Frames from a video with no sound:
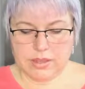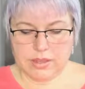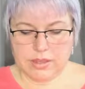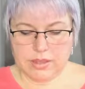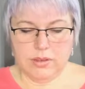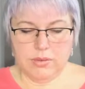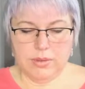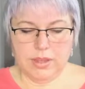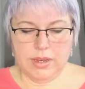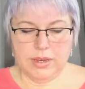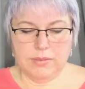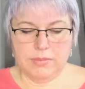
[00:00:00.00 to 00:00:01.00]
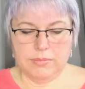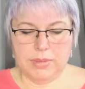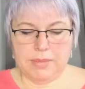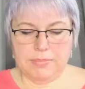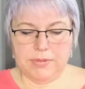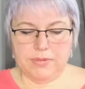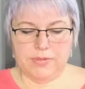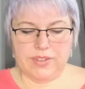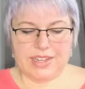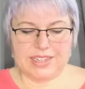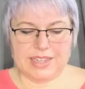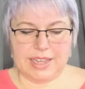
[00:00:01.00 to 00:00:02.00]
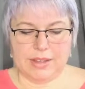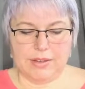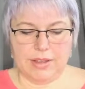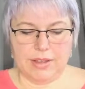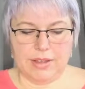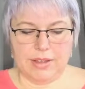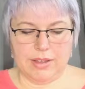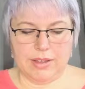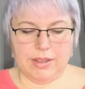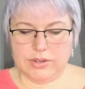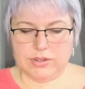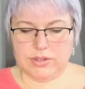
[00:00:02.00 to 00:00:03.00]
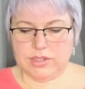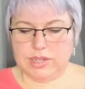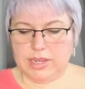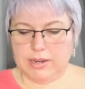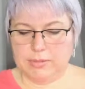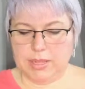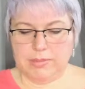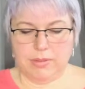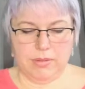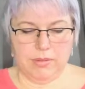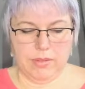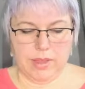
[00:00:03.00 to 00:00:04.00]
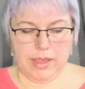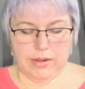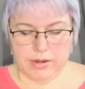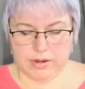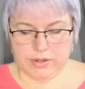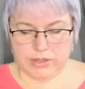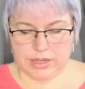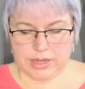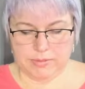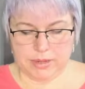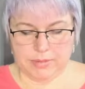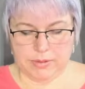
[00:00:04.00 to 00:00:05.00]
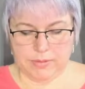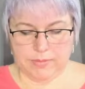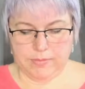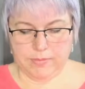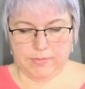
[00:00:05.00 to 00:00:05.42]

You know, and people fixate. I don't even understand people. I don't understand people.